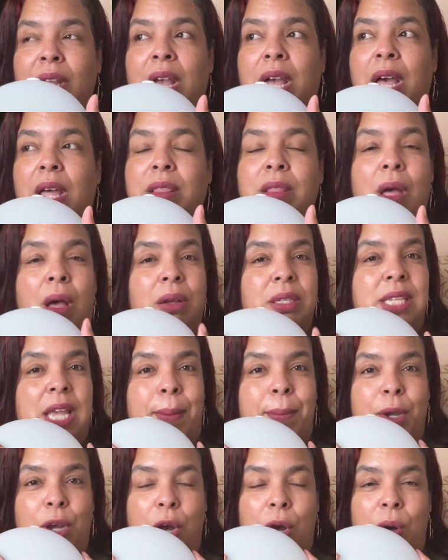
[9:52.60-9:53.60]
A long time
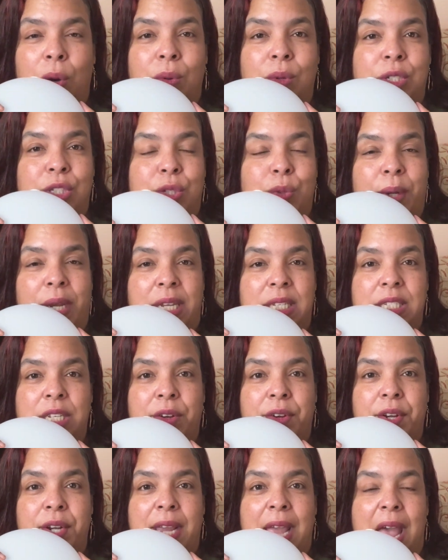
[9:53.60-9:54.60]
ago, doing
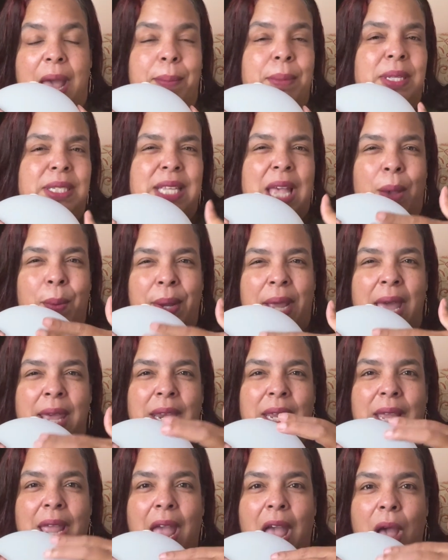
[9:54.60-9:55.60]
interior cabins, I would kind
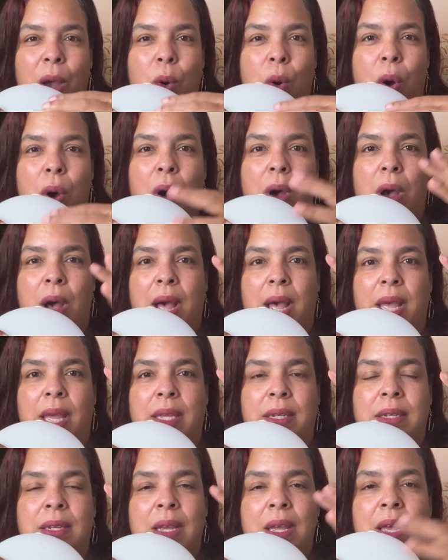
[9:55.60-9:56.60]
of count
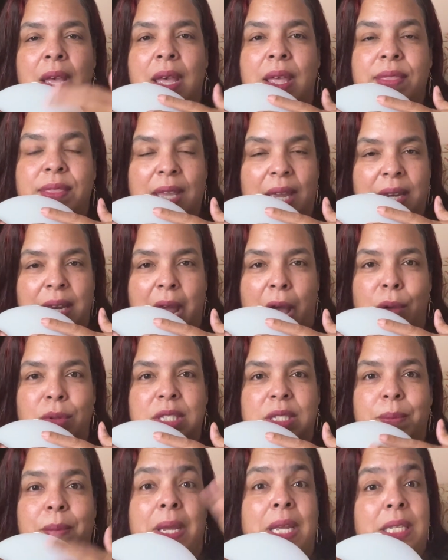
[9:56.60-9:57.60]
on the
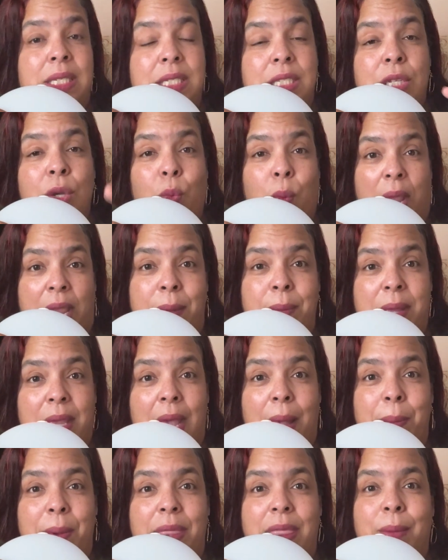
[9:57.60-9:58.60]
announcements to wake me
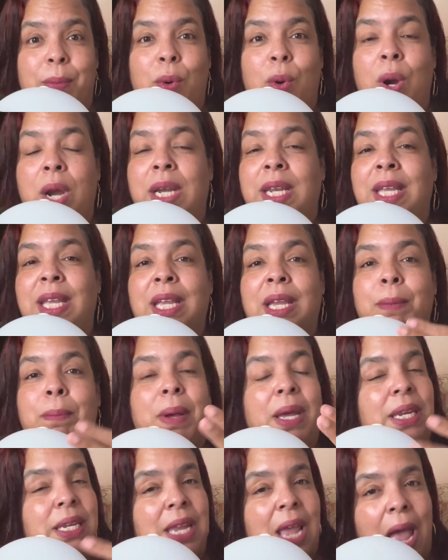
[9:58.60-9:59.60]
up in the morning,
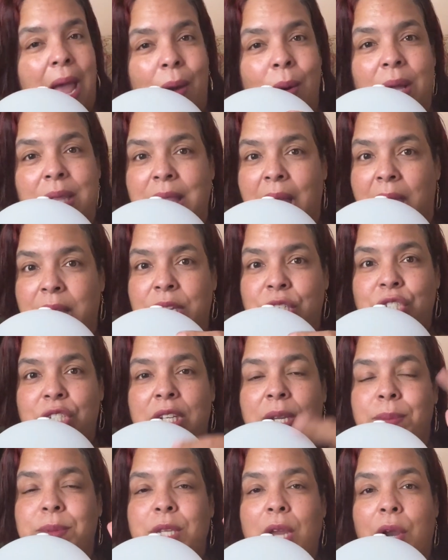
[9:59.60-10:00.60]
but now a lot of
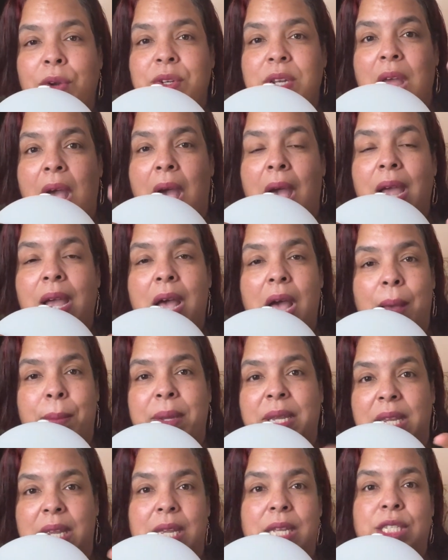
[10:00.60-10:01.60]
ships are not
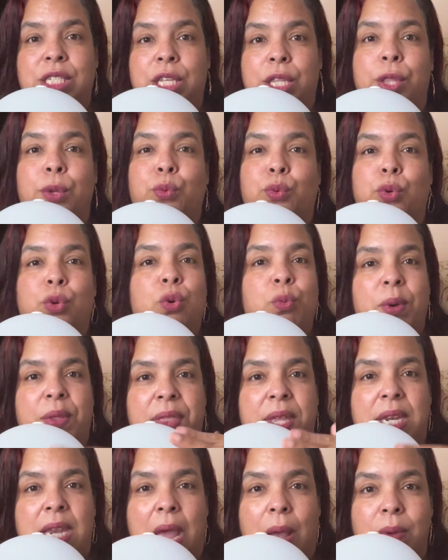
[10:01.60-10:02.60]
coming into the room with
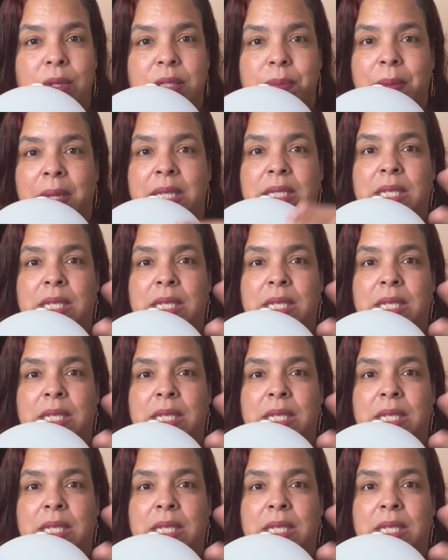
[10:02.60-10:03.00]
announcements